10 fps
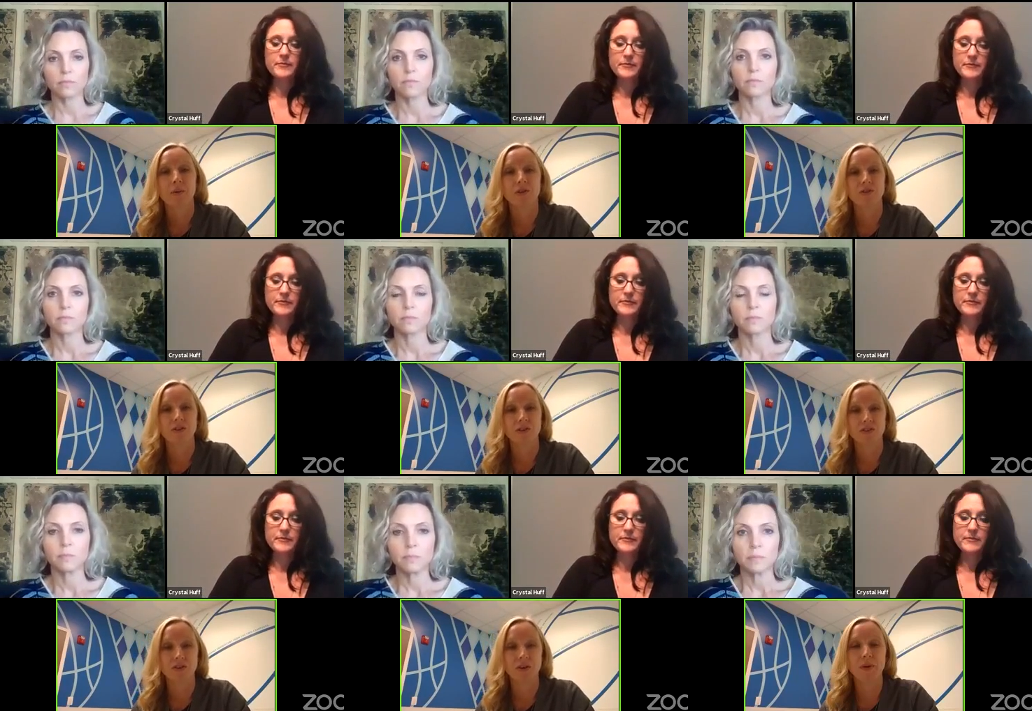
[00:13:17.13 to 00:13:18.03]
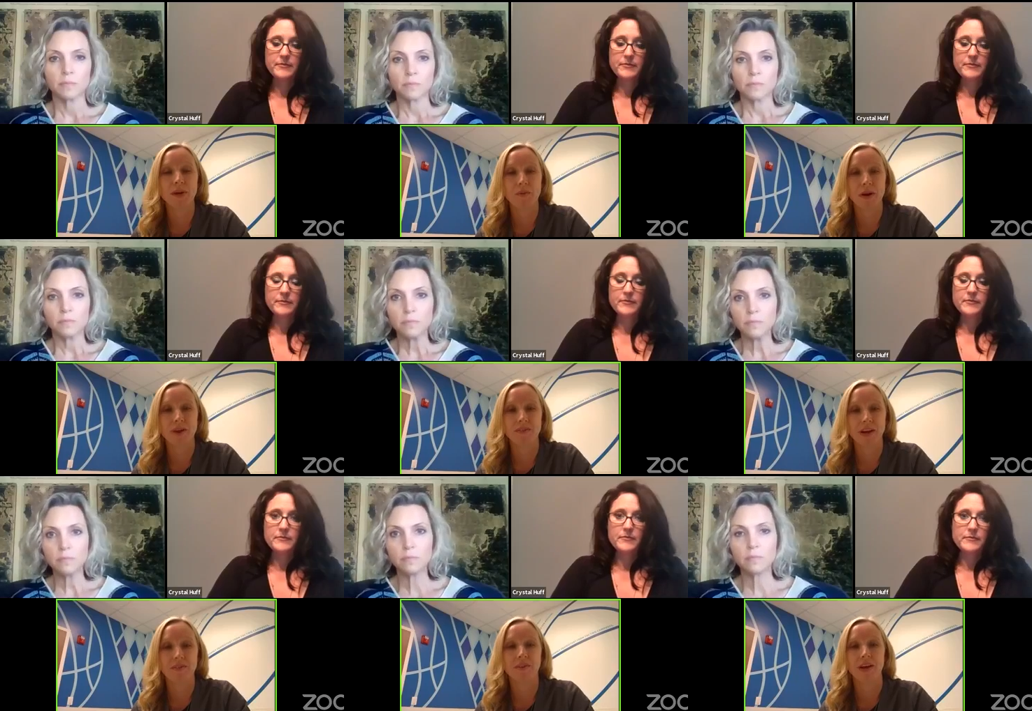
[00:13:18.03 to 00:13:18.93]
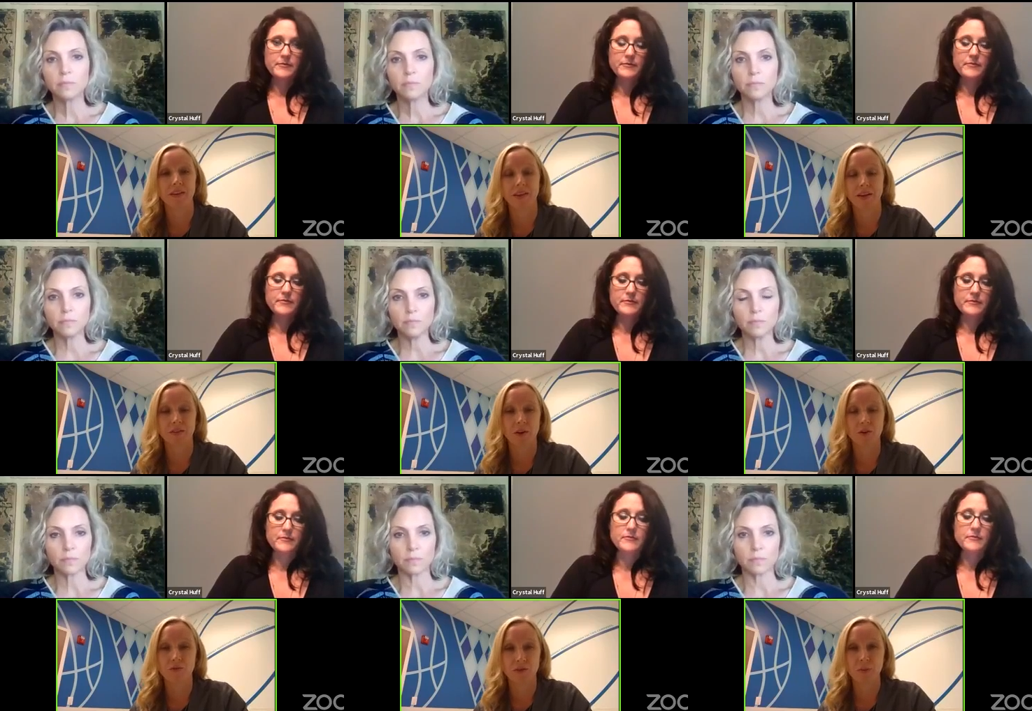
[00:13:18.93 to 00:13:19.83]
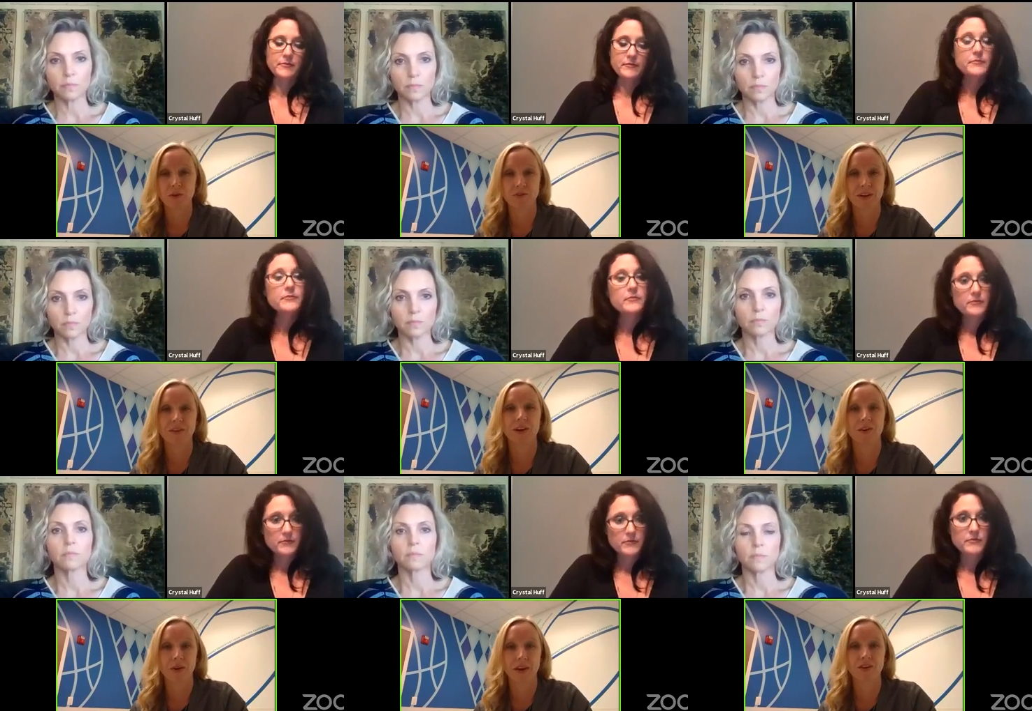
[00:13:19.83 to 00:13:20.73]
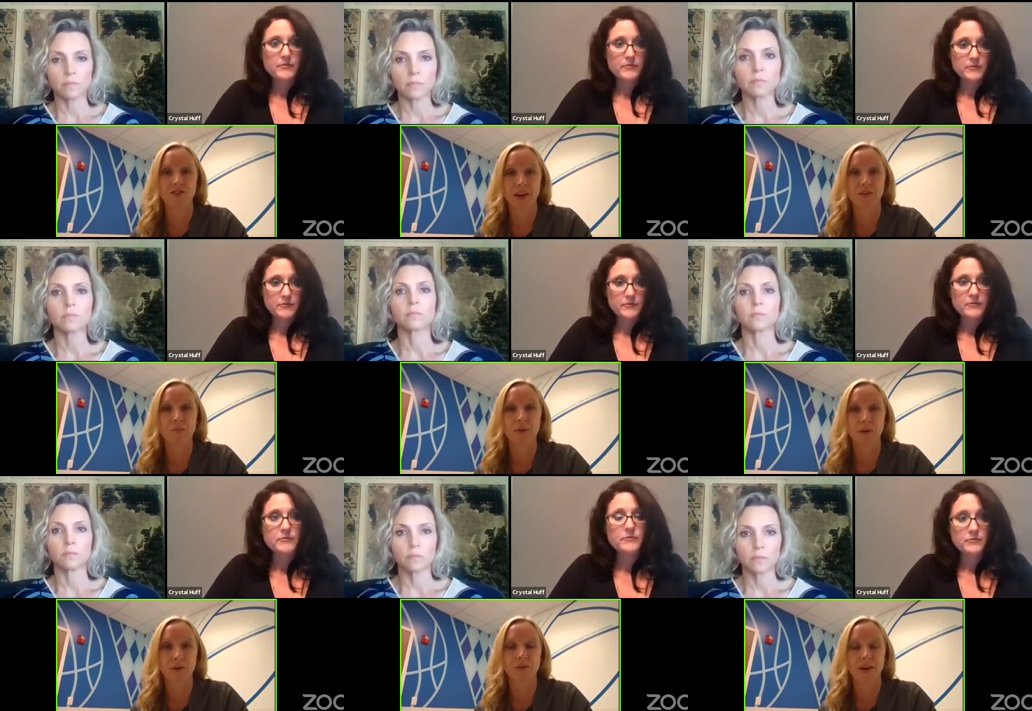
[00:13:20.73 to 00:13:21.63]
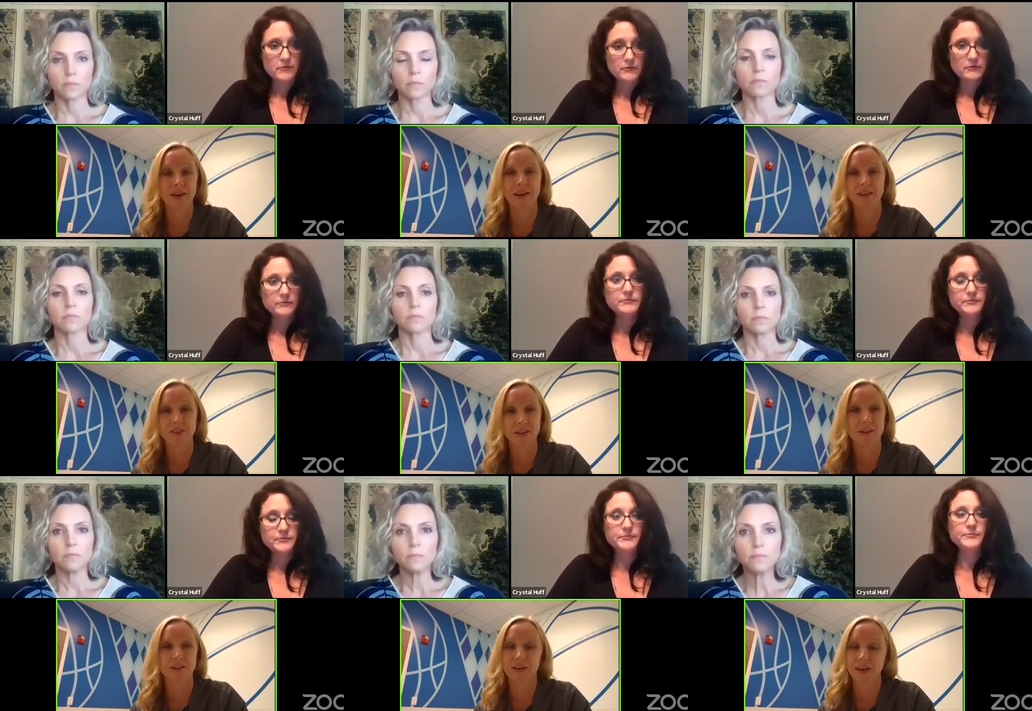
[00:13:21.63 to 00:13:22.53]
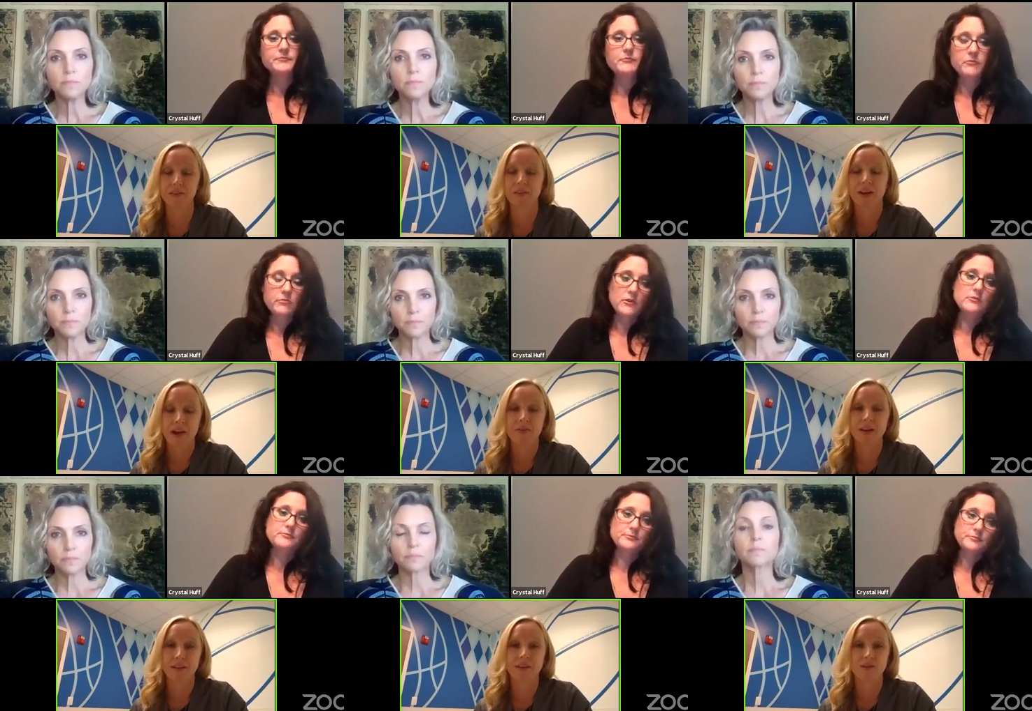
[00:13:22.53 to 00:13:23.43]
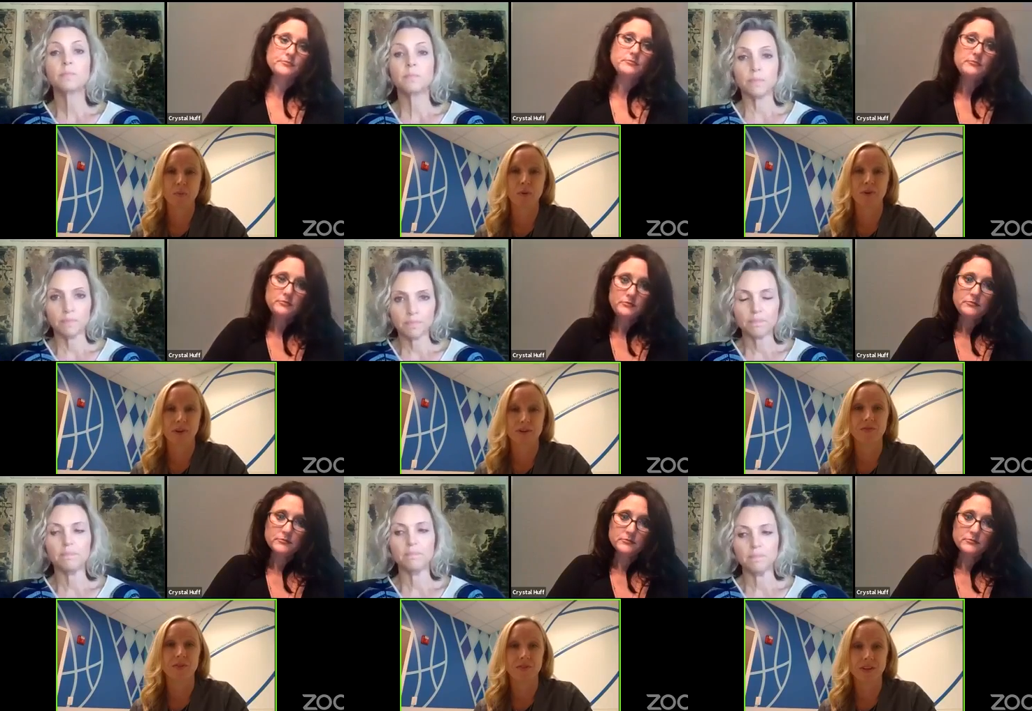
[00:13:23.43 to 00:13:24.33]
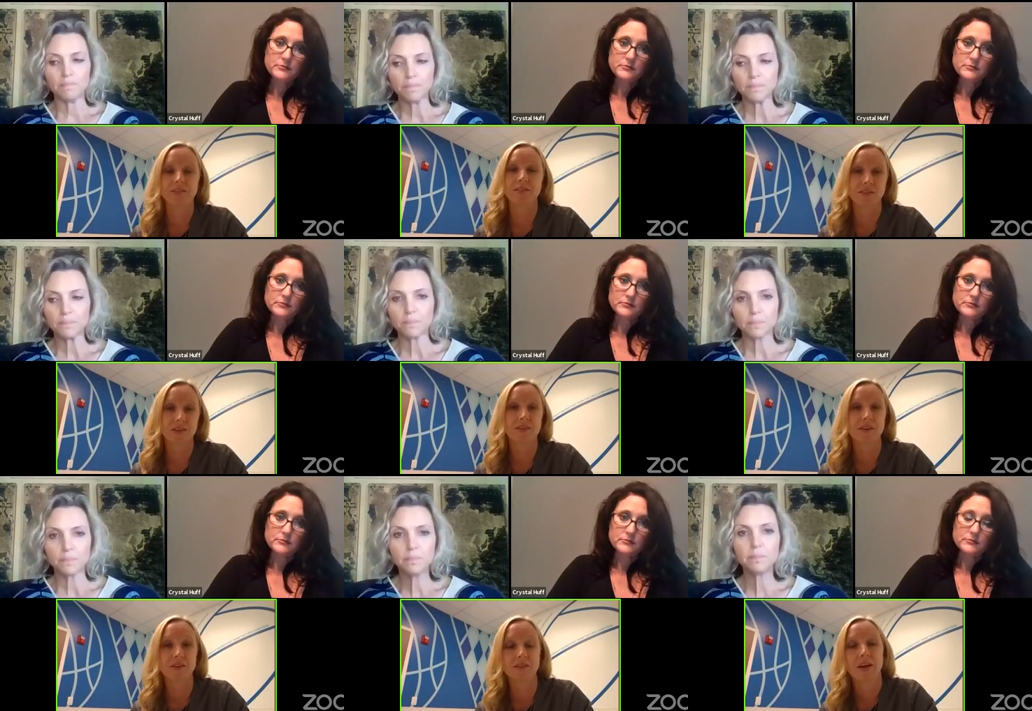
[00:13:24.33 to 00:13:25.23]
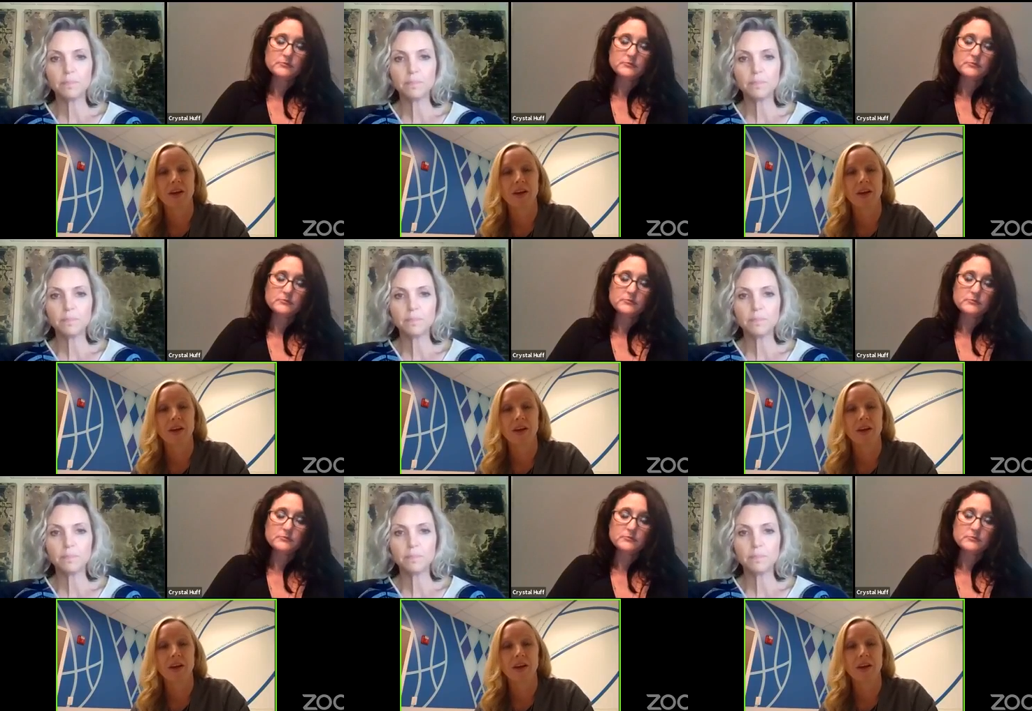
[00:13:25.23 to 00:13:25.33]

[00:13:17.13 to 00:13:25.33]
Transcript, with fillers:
Speaker 1: when you start to see BMIs kind of in that like low fifth percentile range, kind of below that 18, kind of, I've had kids border into 15s and 16s.